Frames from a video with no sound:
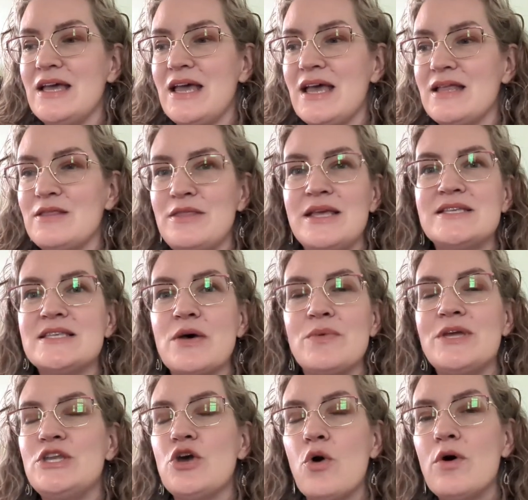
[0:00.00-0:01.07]
and things that
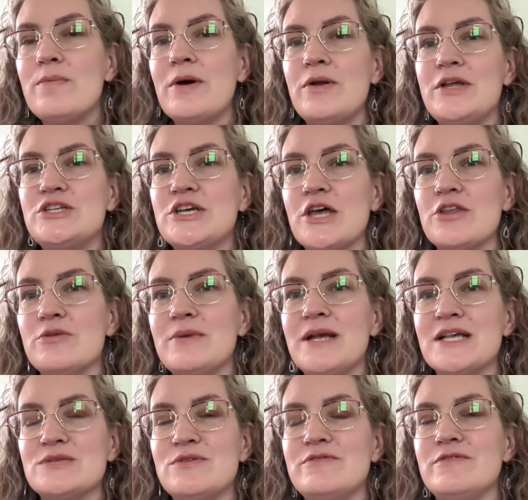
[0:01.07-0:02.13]
we know about each other
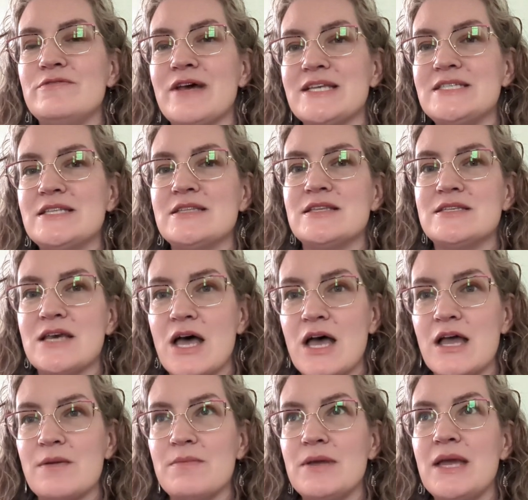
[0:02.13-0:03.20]
because we've invested the time.